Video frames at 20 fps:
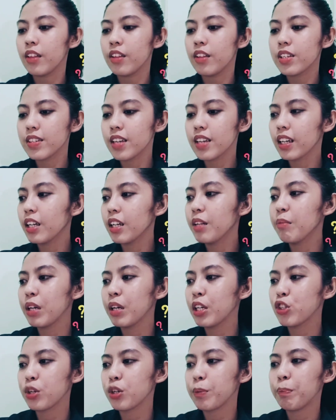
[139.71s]
The second
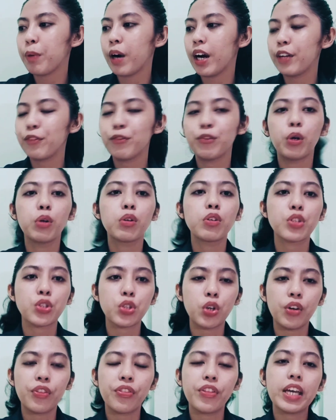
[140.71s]
major part
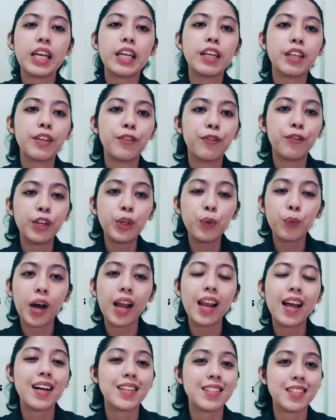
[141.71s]
focuses on the
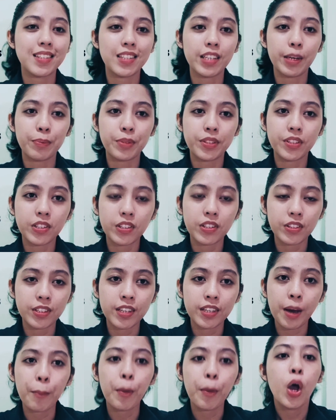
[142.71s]
individual as a
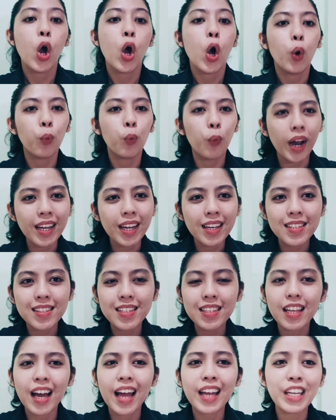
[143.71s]
subsystem. Why
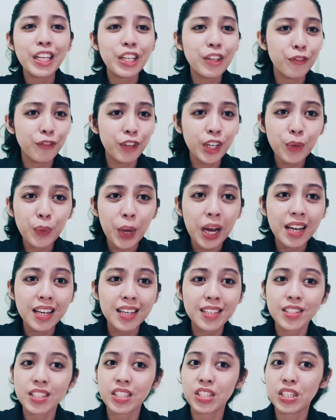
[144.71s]
is it an individual
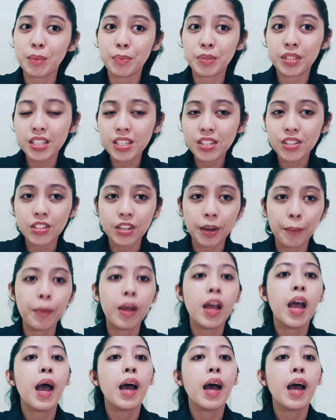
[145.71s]
is a subsystem?